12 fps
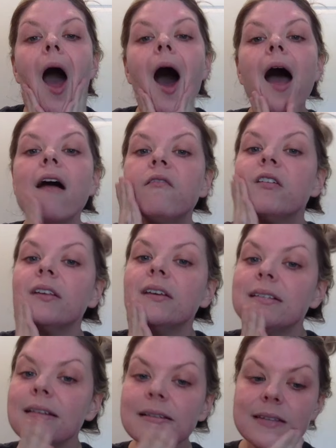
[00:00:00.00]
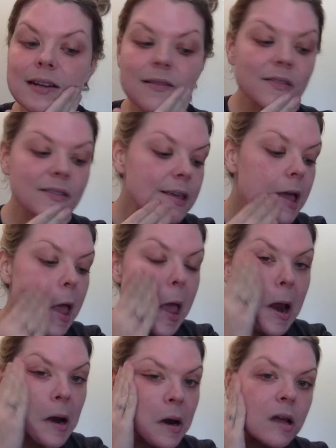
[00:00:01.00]
I have really sensitive
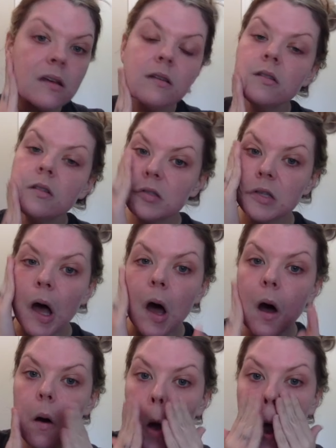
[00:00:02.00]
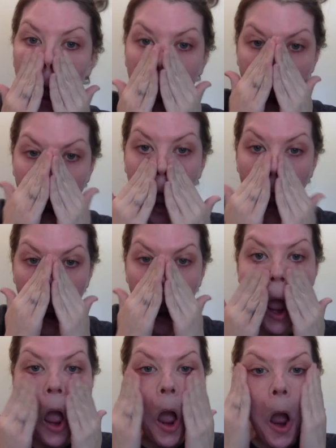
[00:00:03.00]
skin, so
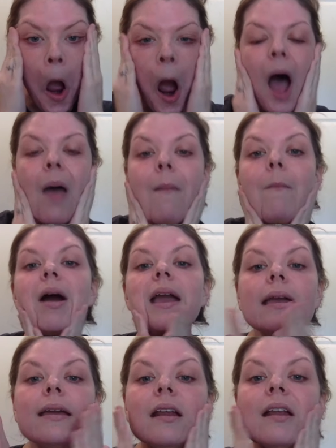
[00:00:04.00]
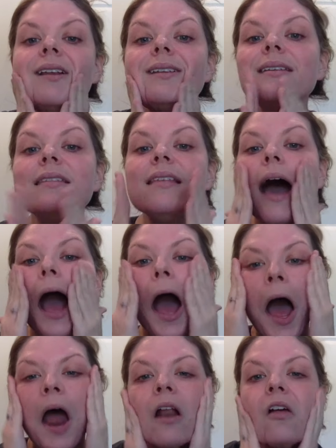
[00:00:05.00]
I might get into
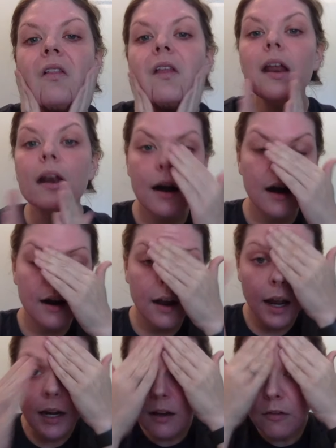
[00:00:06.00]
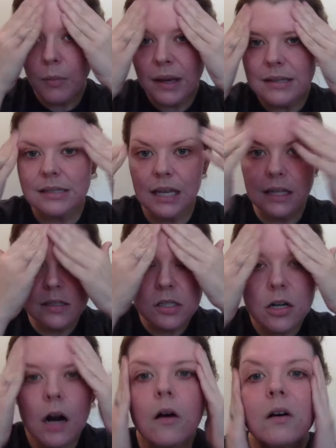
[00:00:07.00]
that later, kind of my skin
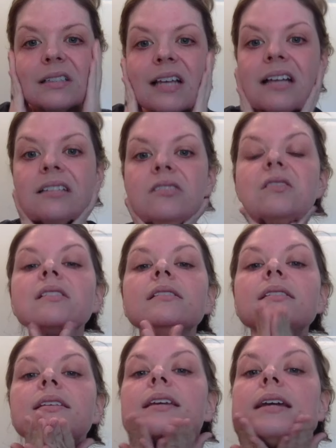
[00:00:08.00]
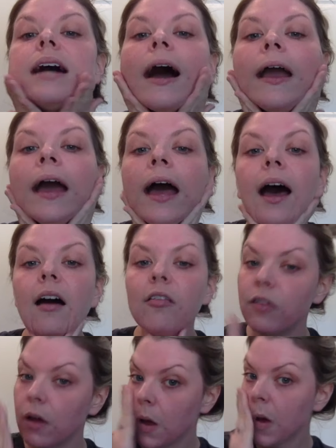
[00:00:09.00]
struggles. As you can see, I
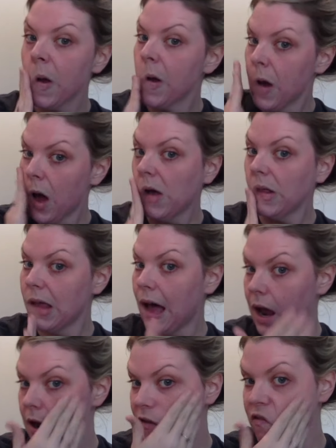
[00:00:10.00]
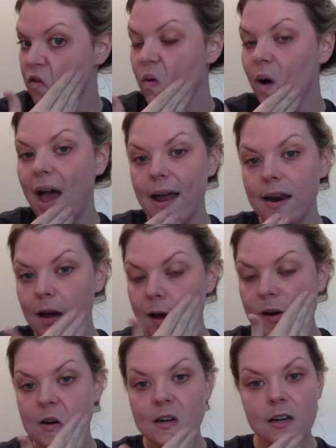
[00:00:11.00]
have a lot of red
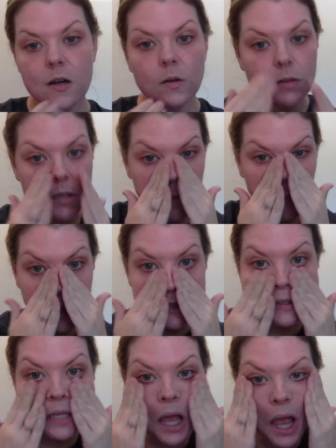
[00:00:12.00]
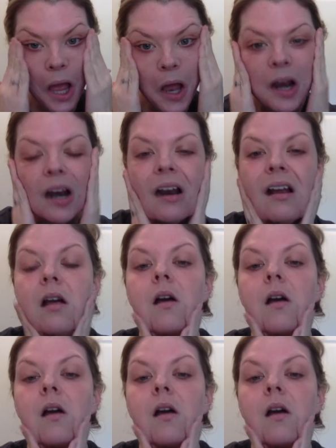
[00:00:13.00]
undertones in my skin.